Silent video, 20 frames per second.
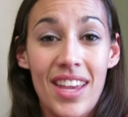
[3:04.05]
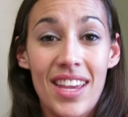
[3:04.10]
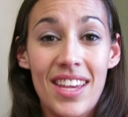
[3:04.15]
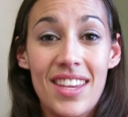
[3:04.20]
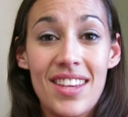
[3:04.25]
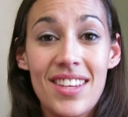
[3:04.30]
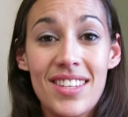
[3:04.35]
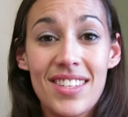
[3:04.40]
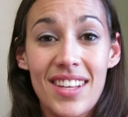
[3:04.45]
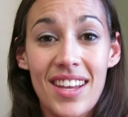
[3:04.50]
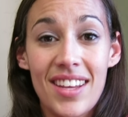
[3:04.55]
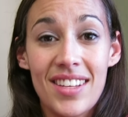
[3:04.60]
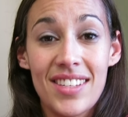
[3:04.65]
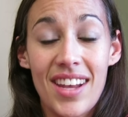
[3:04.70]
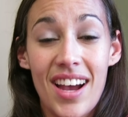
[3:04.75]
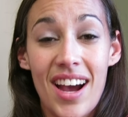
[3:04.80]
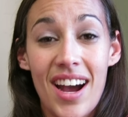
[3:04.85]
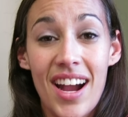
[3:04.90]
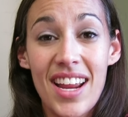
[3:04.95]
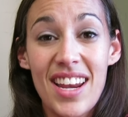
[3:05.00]
He says,
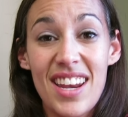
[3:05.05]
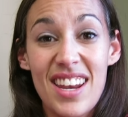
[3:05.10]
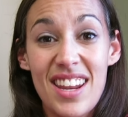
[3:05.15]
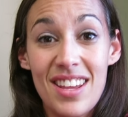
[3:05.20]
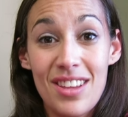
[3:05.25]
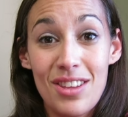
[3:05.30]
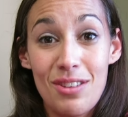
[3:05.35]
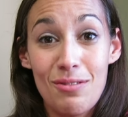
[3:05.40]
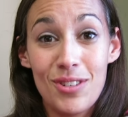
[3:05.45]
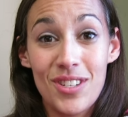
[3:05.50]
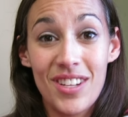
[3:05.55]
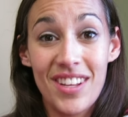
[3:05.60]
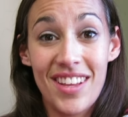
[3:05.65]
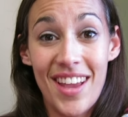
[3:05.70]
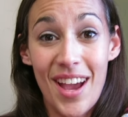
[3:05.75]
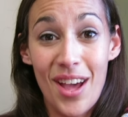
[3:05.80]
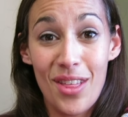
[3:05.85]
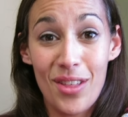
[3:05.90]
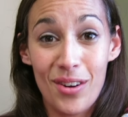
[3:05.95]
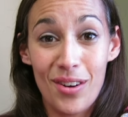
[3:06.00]
I knit you
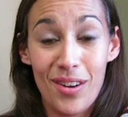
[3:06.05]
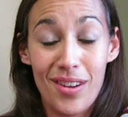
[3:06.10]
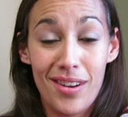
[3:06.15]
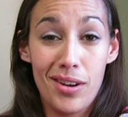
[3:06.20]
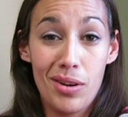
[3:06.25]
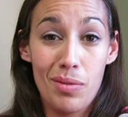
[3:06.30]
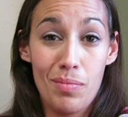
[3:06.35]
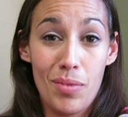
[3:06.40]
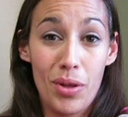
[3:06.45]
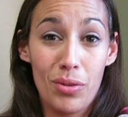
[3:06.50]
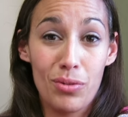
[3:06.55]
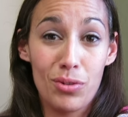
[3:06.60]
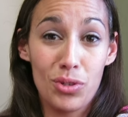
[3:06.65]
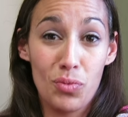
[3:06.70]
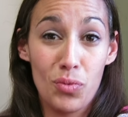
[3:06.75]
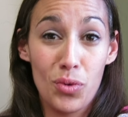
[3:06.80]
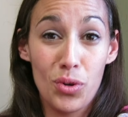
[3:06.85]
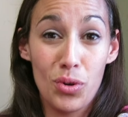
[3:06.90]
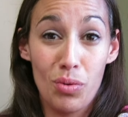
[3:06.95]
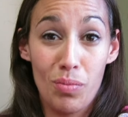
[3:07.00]
together in your mother's
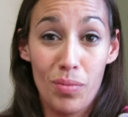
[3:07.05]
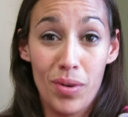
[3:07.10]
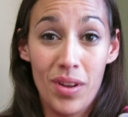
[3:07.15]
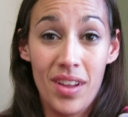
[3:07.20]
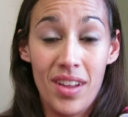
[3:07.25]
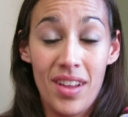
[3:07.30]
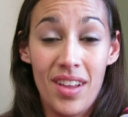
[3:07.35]
womb,